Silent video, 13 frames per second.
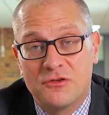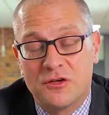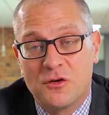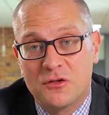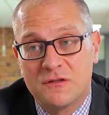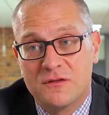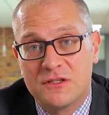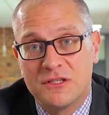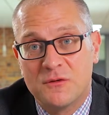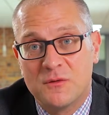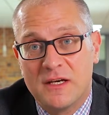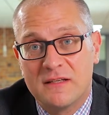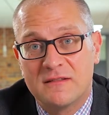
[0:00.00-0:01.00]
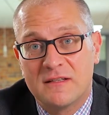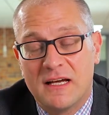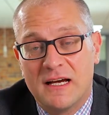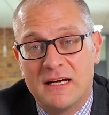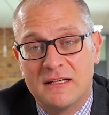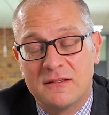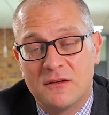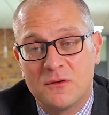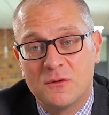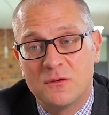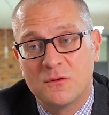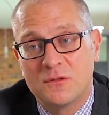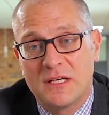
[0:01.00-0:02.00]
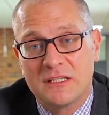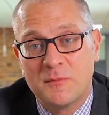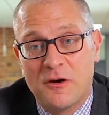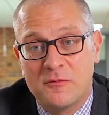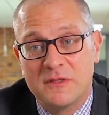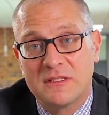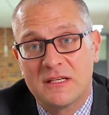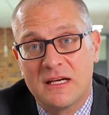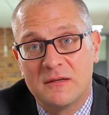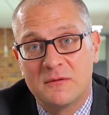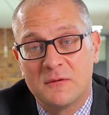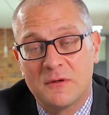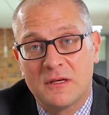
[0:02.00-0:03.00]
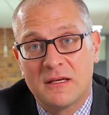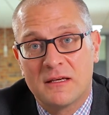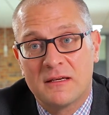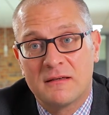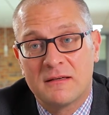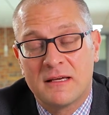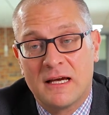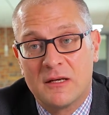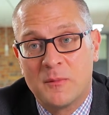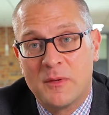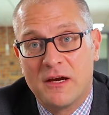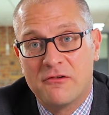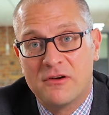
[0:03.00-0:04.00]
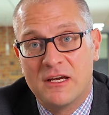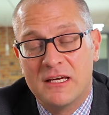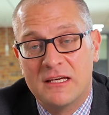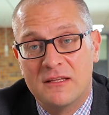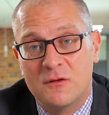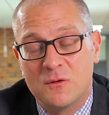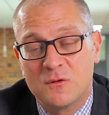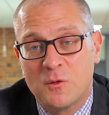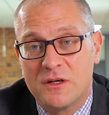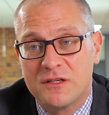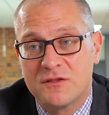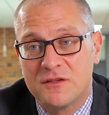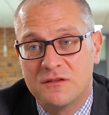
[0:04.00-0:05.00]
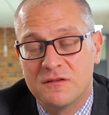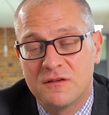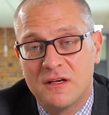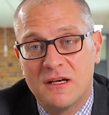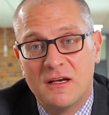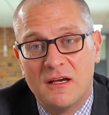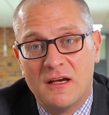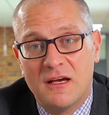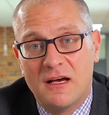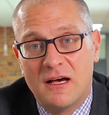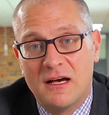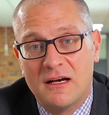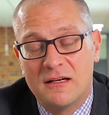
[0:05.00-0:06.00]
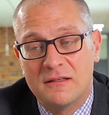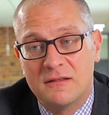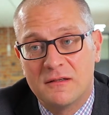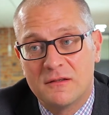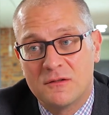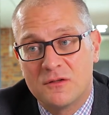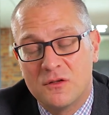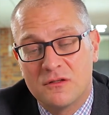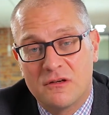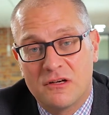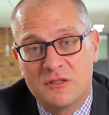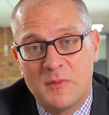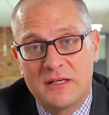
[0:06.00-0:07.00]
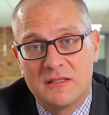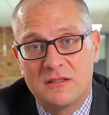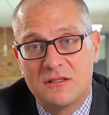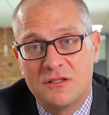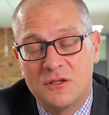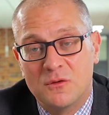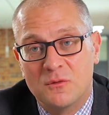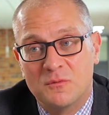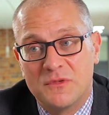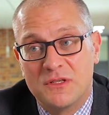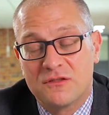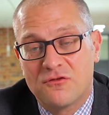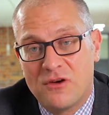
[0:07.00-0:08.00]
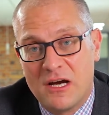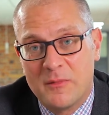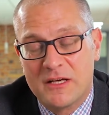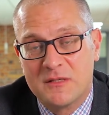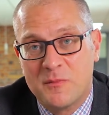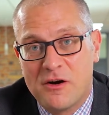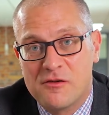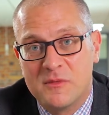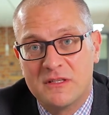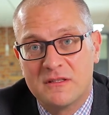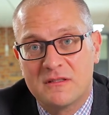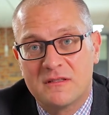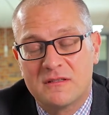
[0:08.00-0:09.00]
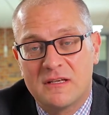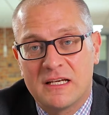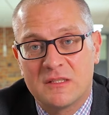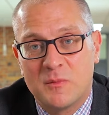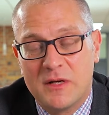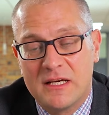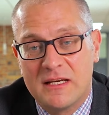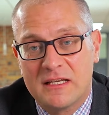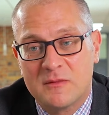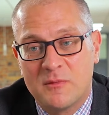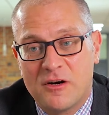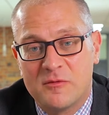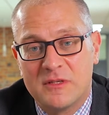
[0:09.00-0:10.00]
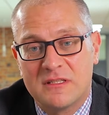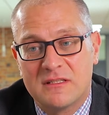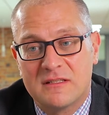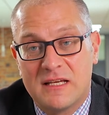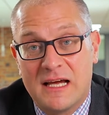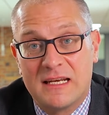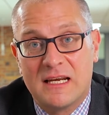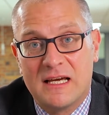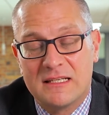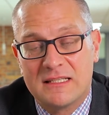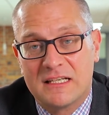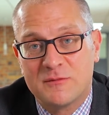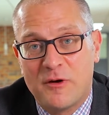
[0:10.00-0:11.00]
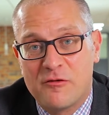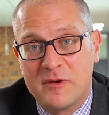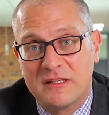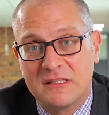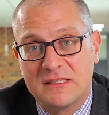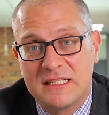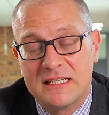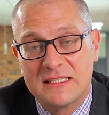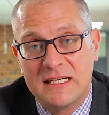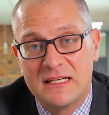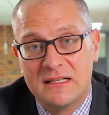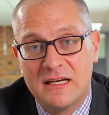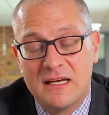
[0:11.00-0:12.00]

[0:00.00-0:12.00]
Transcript: the course of the 2 years, and those experiments can appear in those questions, and students are expected to describe experiments, explain experiments, analyse experimental data,